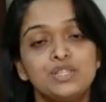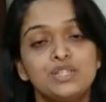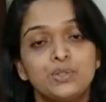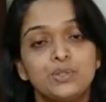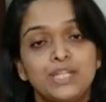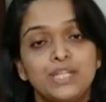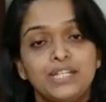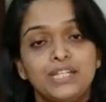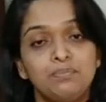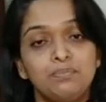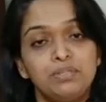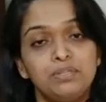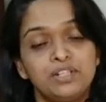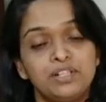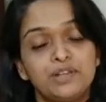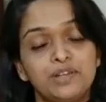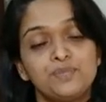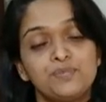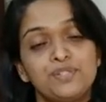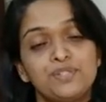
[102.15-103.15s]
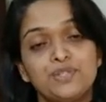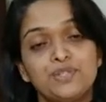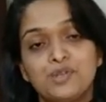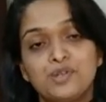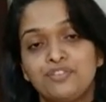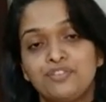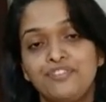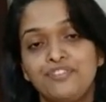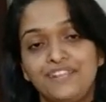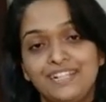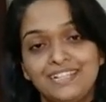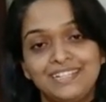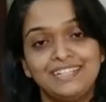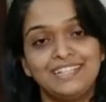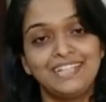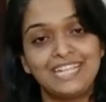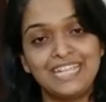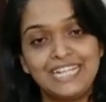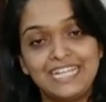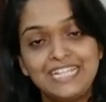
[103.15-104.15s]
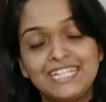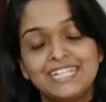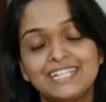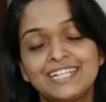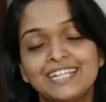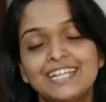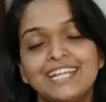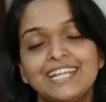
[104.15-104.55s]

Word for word: so that the pilgrims do not feel the heat